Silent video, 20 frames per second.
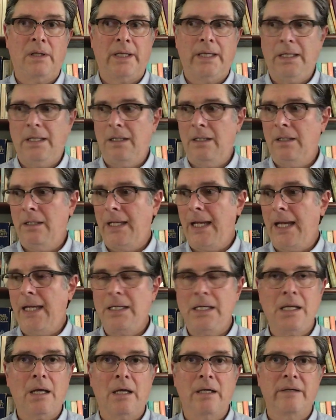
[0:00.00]
in
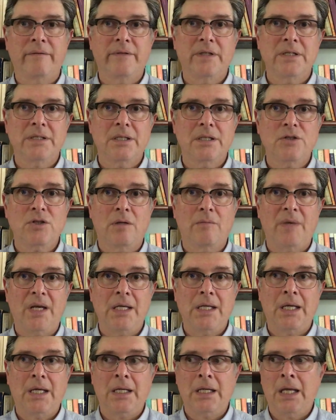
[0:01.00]
any kind of decision
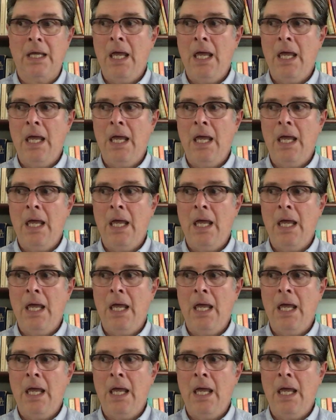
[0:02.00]
making,